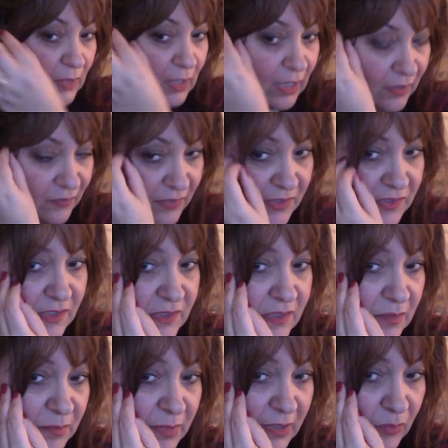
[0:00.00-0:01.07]
And this is the
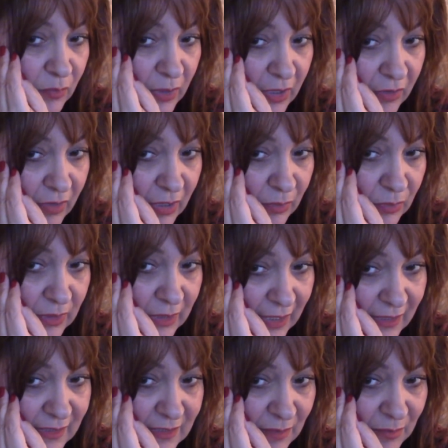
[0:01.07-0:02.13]
bit where I will
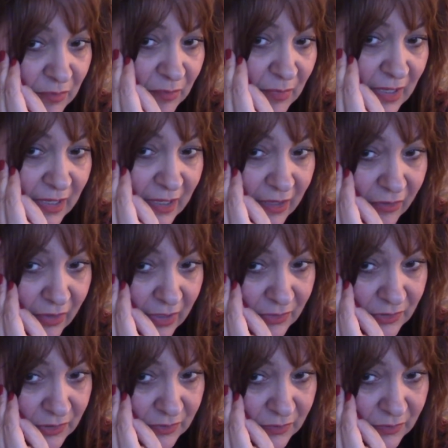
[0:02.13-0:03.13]
get some of my hair out.